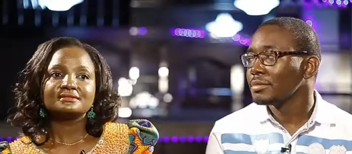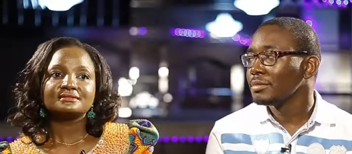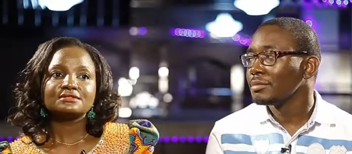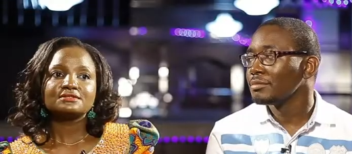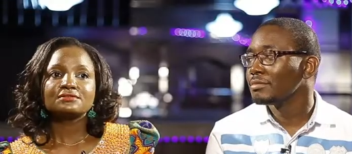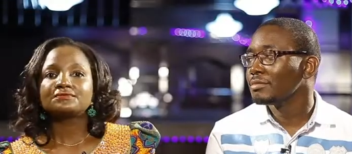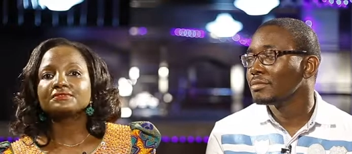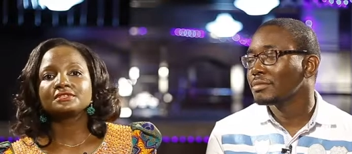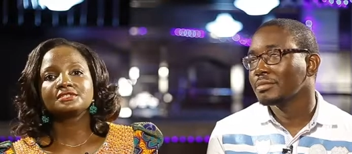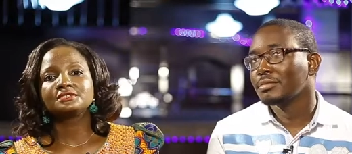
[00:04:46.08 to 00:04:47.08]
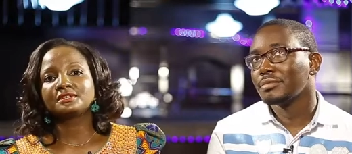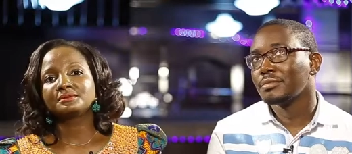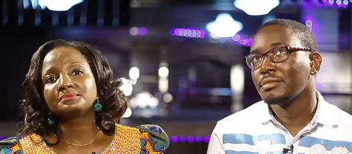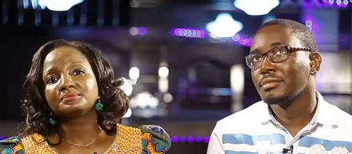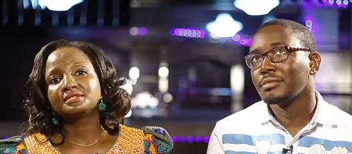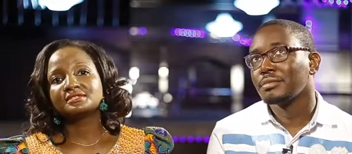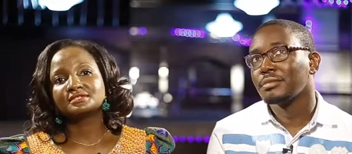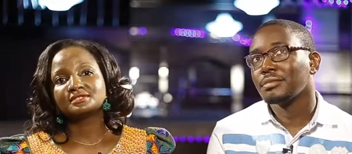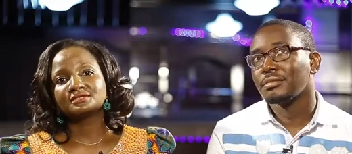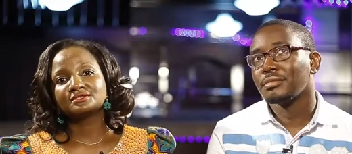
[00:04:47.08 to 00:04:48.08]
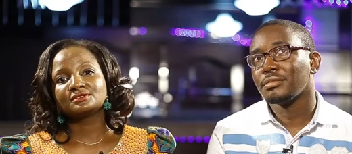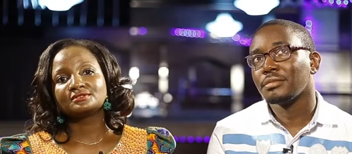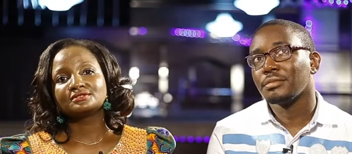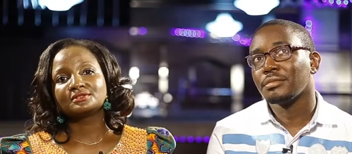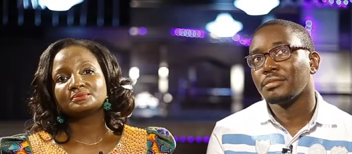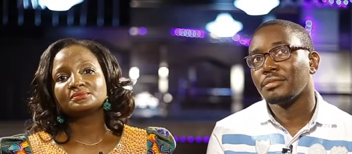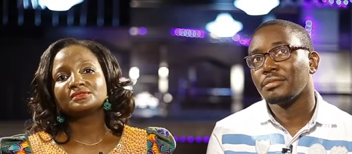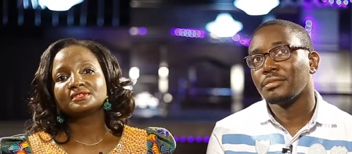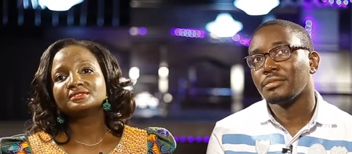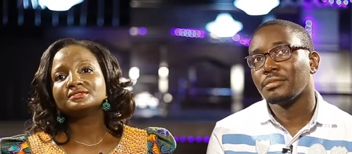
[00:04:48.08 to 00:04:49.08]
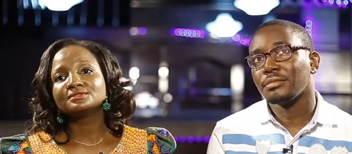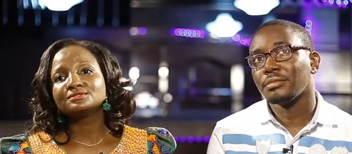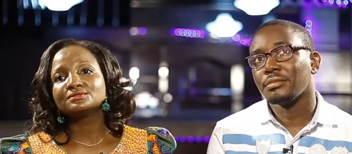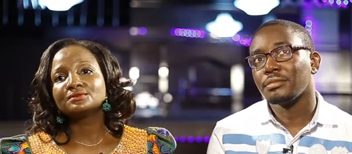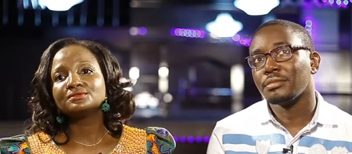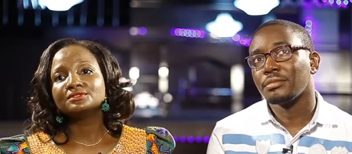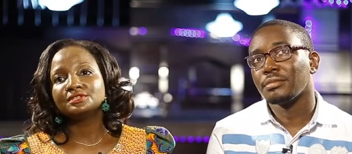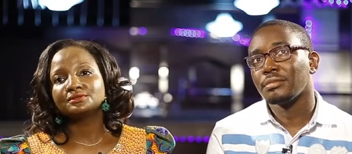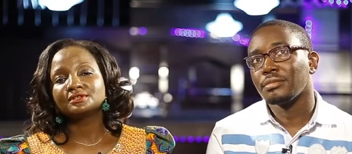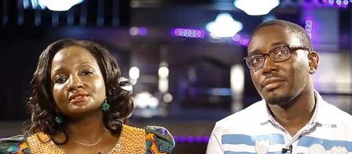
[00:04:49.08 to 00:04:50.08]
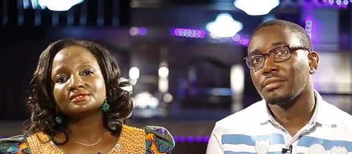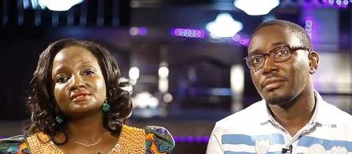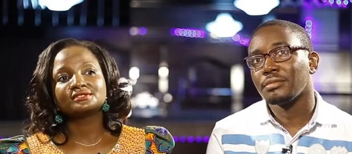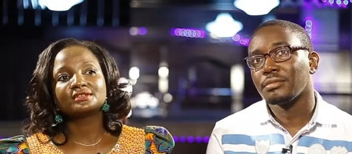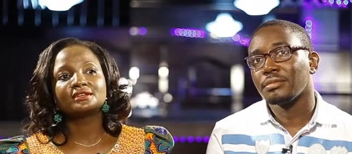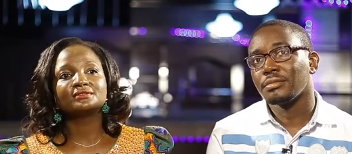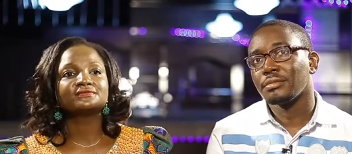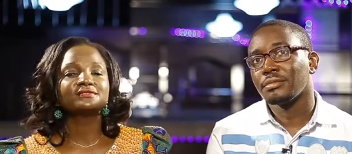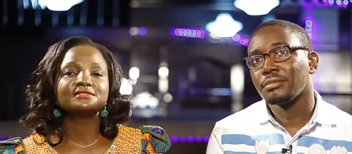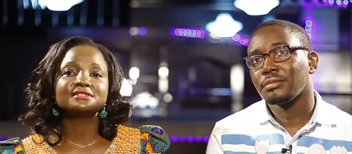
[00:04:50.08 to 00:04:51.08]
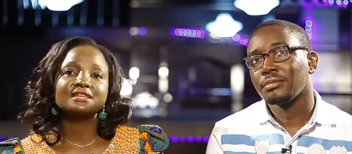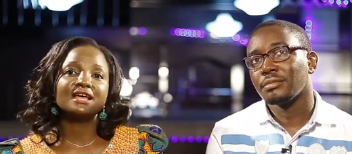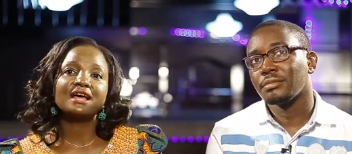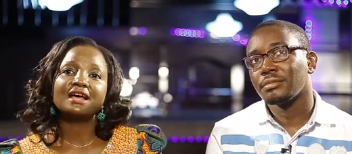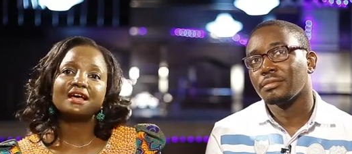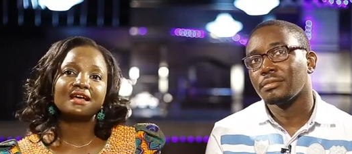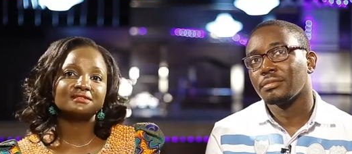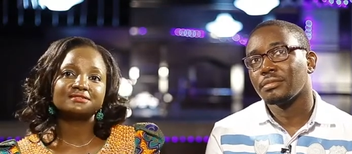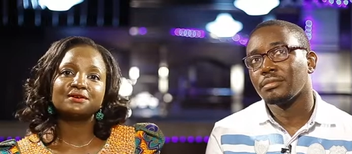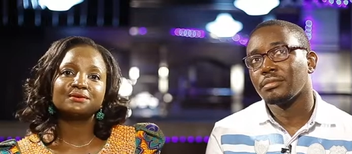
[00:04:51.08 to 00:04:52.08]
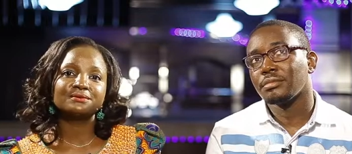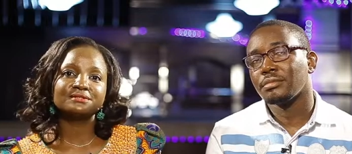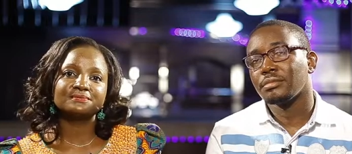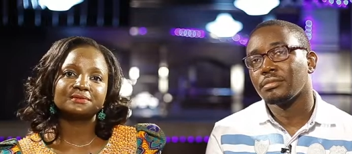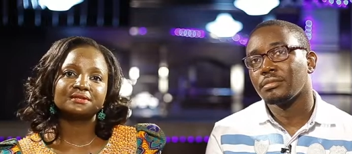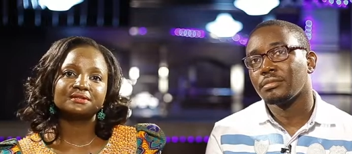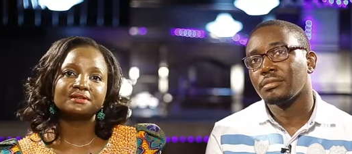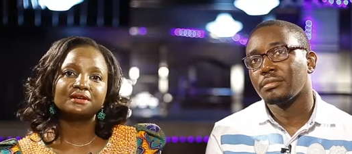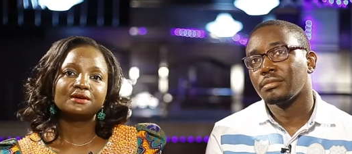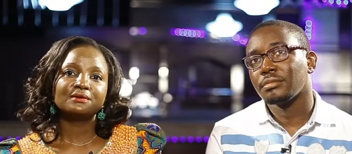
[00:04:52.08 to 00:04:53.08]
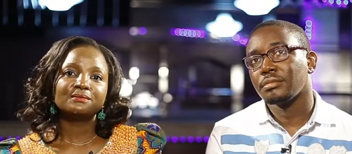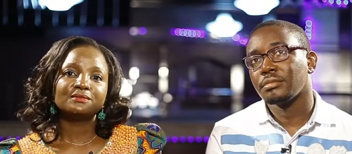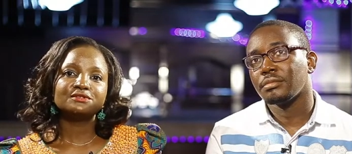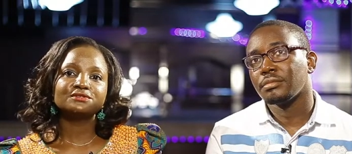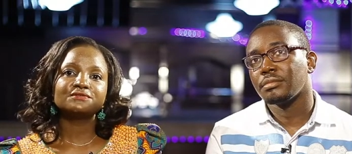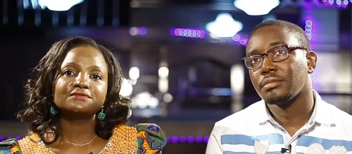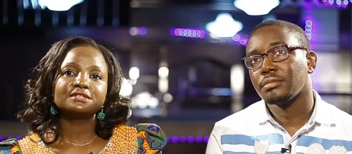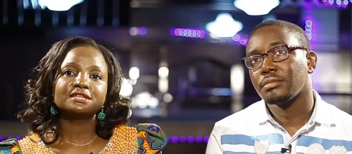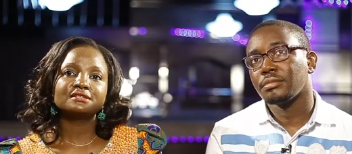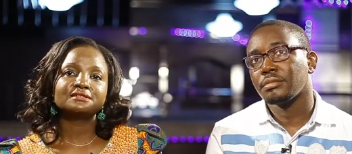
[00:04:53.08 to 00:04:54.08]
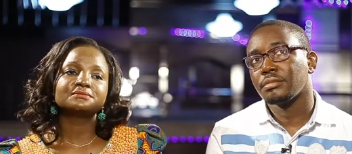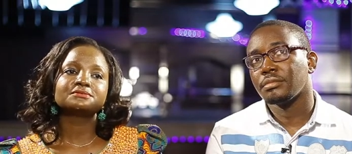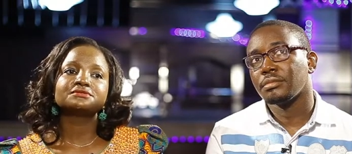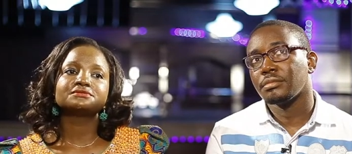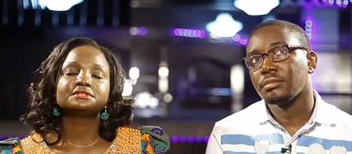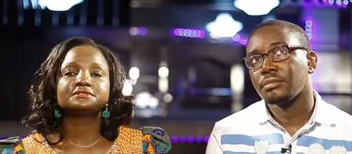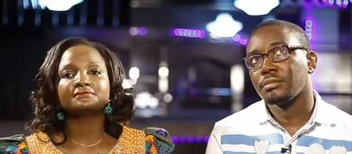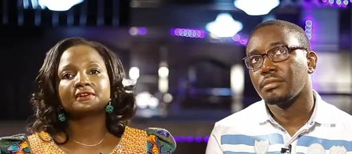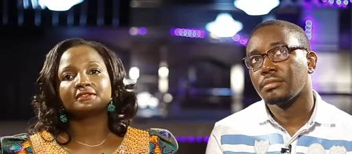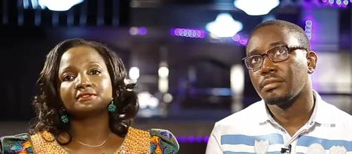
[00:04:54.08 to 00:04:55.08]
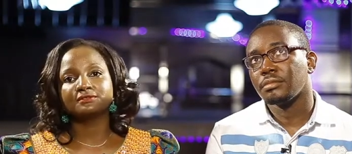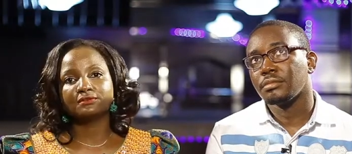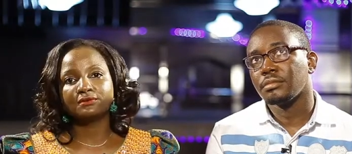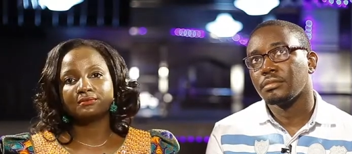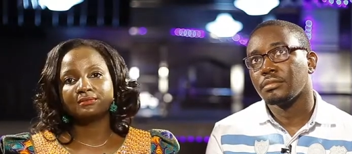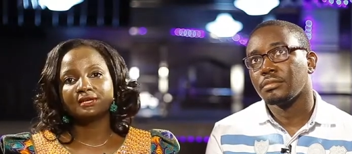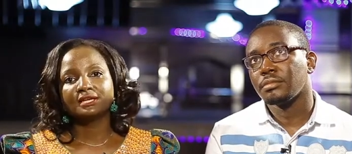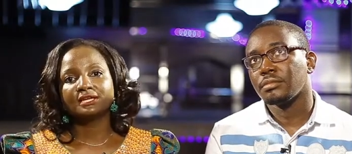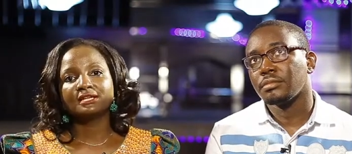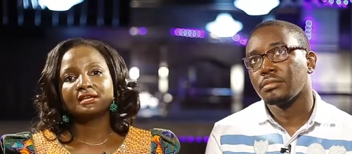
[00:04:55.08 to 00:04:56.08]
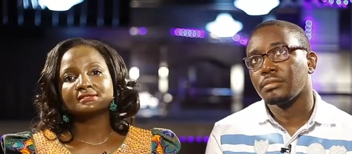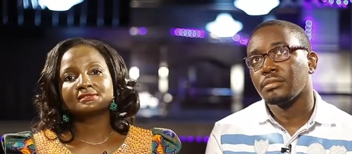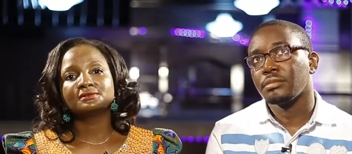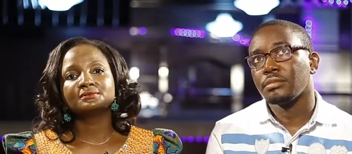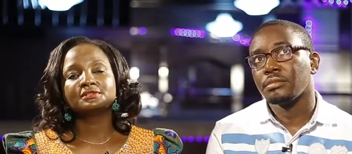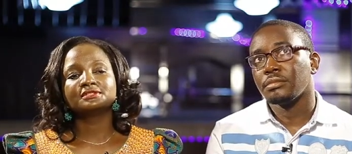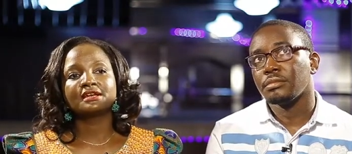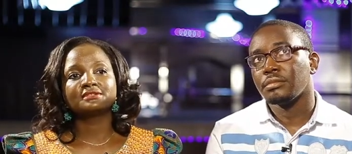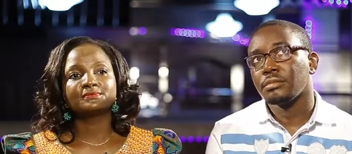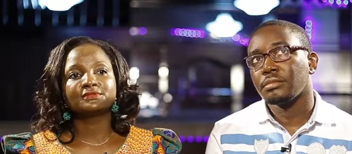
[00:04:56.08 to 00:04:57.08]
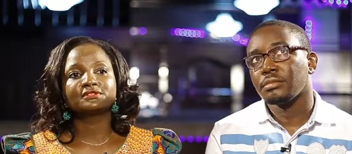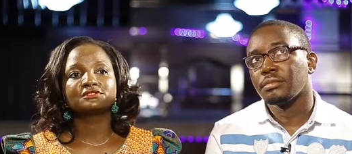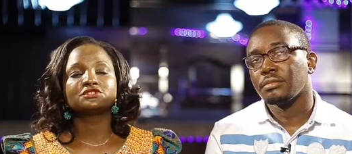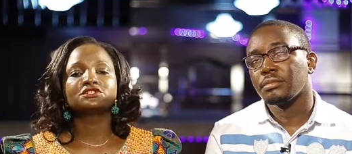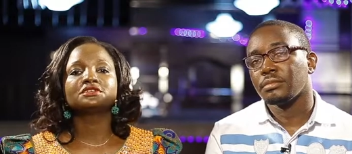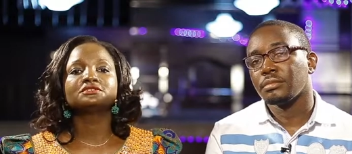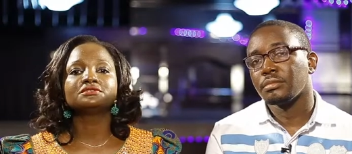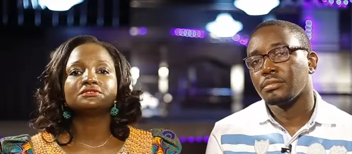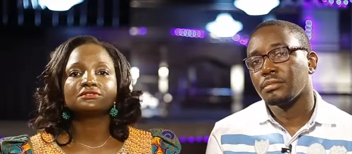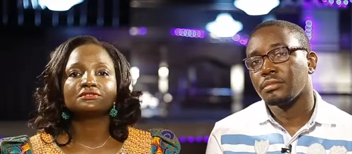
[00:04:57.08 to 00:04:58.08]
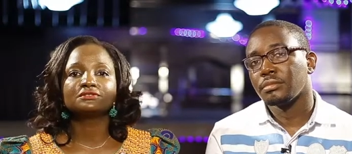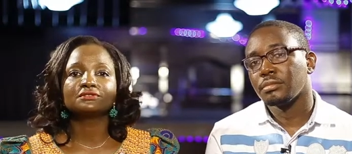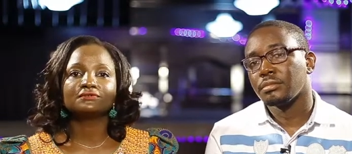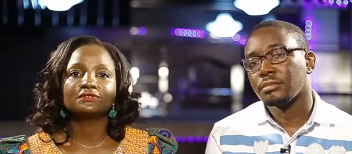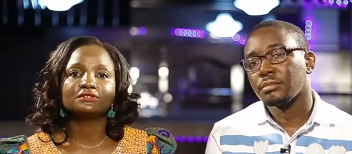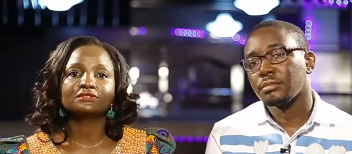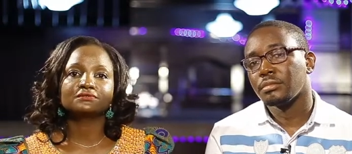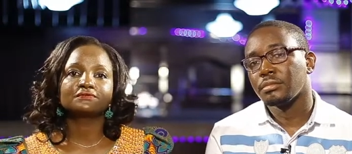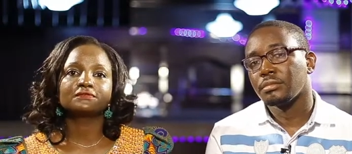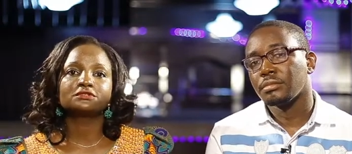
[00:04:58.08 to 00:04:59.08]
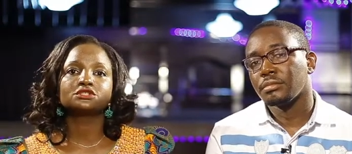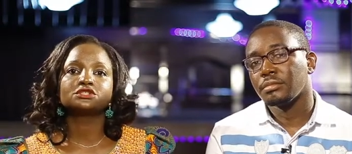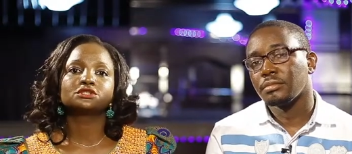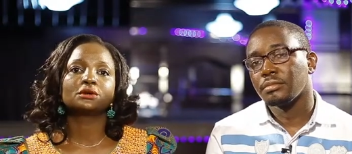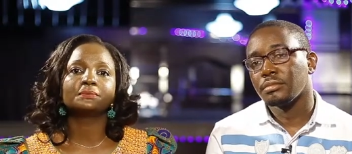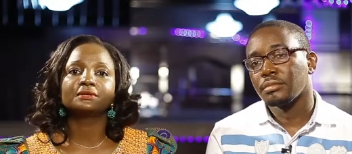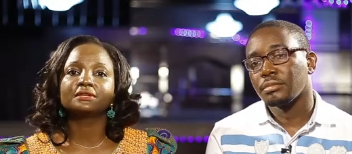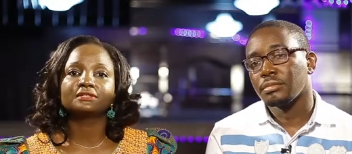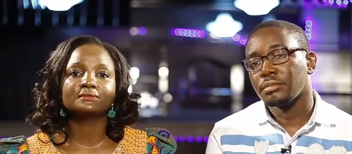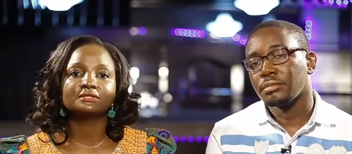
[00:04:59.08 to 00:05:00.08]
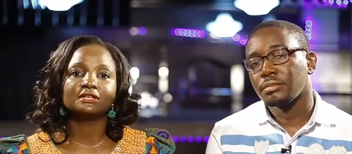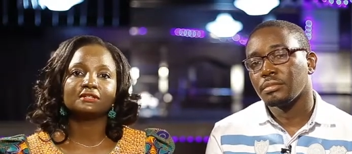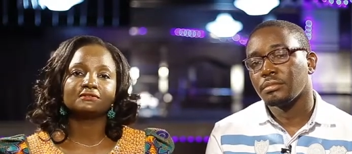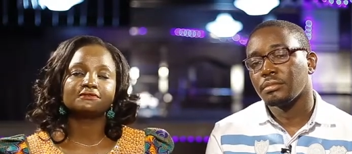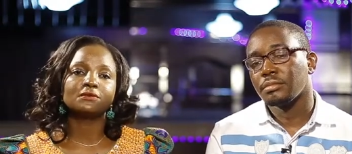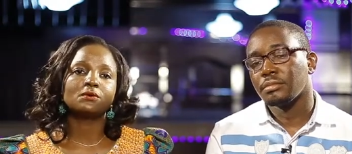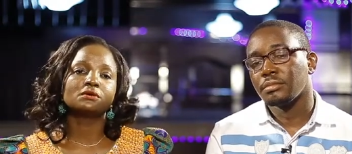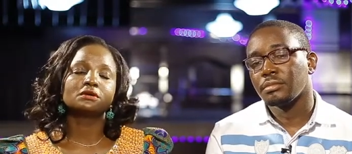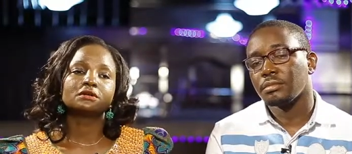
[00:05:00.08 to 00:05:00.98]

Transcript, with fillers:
Speaker 1: So Fresh um, business is not something so new, because the sale of fruits has always been, but So Fresh has come to redefine the norm. It has, come, it has brought a change into the face of shopping, especially for